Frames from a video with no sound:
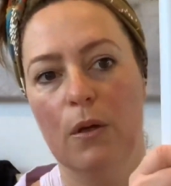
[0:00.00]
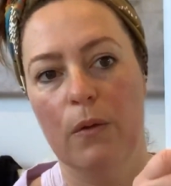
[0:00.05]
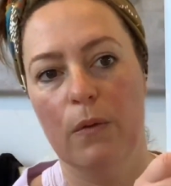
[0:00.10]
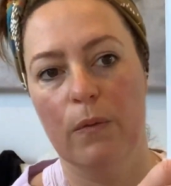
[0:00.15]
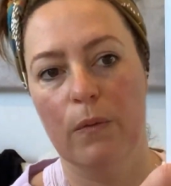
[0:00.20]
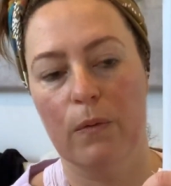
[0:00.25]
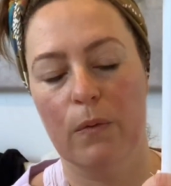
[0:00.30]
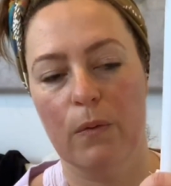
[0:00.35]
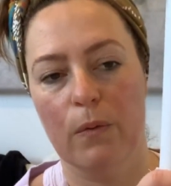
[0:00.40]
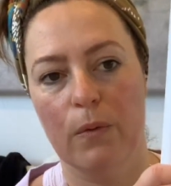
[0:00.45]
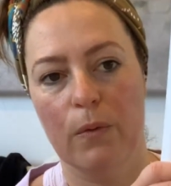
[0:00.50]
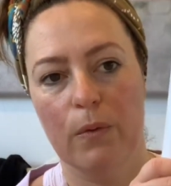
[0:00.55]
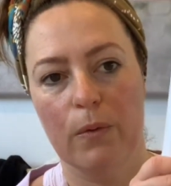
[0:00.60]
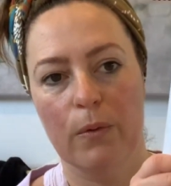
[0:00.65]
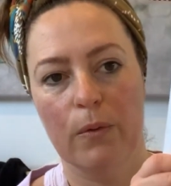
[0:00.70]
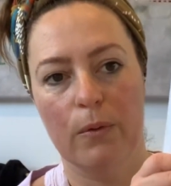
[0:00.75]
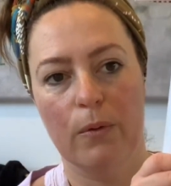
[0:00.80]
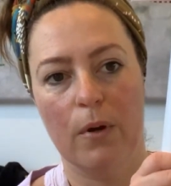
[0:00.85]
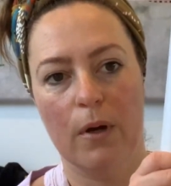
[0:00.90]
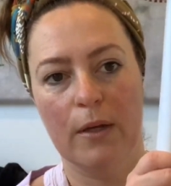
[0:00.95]
So
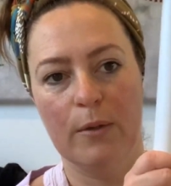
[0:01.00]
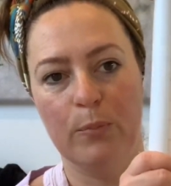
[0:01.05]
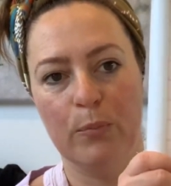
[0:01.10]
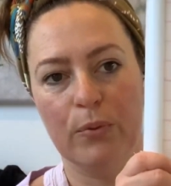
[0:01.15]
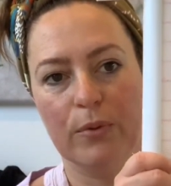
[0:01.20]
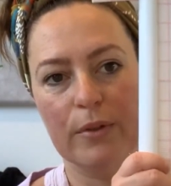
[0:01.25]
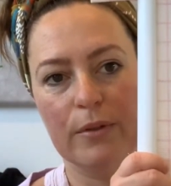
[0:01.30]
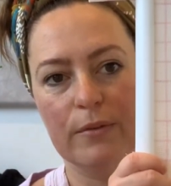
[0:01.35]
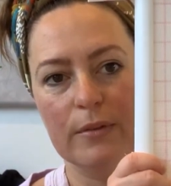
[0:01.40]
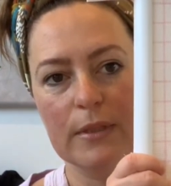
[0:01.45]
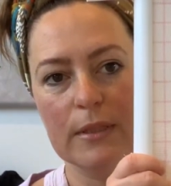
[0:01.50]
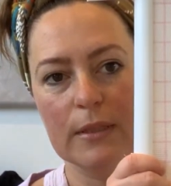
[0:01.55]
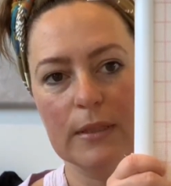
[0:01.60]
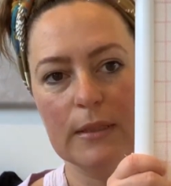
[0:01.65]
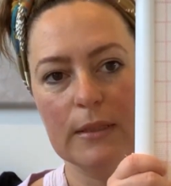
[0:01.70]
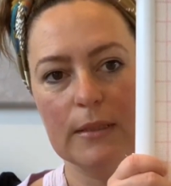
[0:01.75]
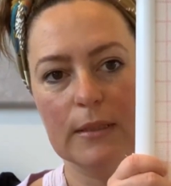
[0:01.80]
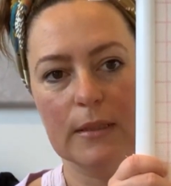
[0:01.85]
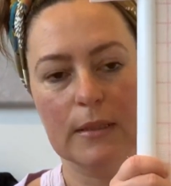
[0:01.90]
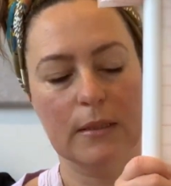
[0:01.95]
I'd
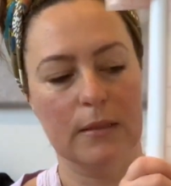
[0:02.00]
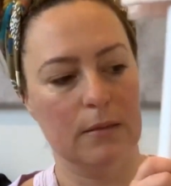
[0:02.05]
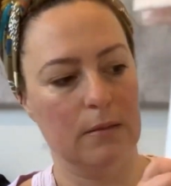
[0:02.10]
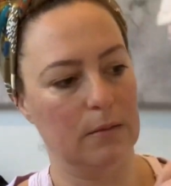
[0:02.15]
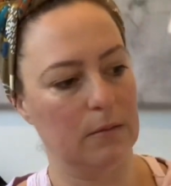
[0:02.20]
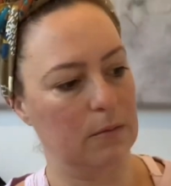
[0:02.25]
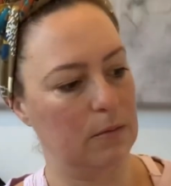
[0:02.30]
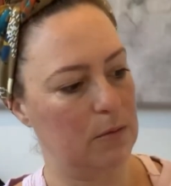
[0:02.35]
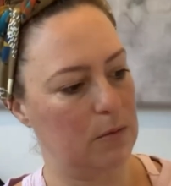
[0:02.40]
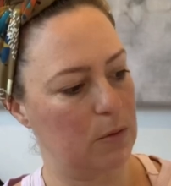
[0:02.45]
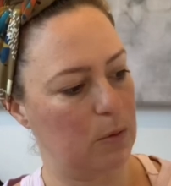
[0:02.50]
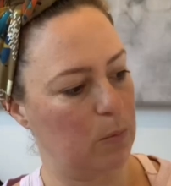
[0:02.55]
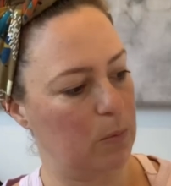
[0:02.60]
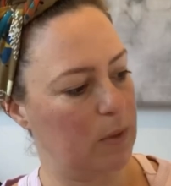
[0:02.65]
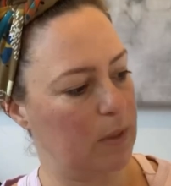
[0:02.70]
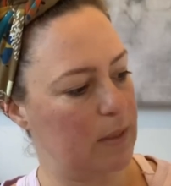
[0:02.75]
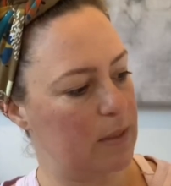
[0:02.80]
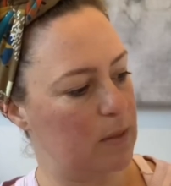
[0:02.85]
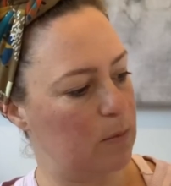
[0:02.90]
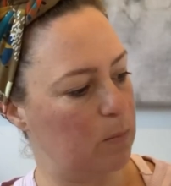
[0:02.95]
previously done, so
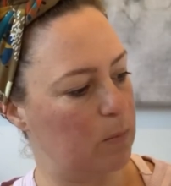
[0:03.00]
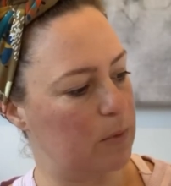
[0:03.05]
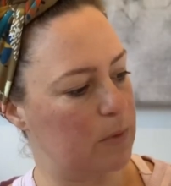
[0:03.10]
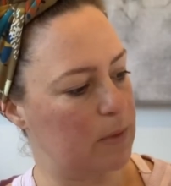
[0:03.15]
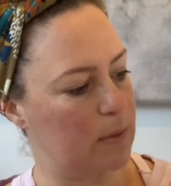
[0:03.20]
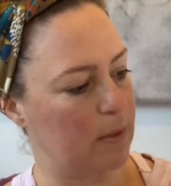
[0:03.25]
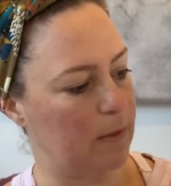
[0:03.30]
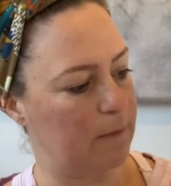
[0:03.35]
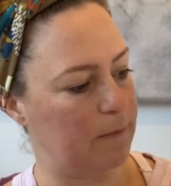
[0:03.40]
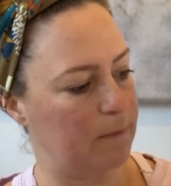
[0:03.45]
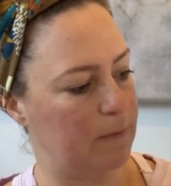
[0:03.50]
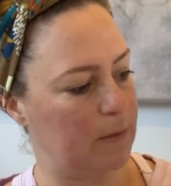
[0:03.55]
what I did was I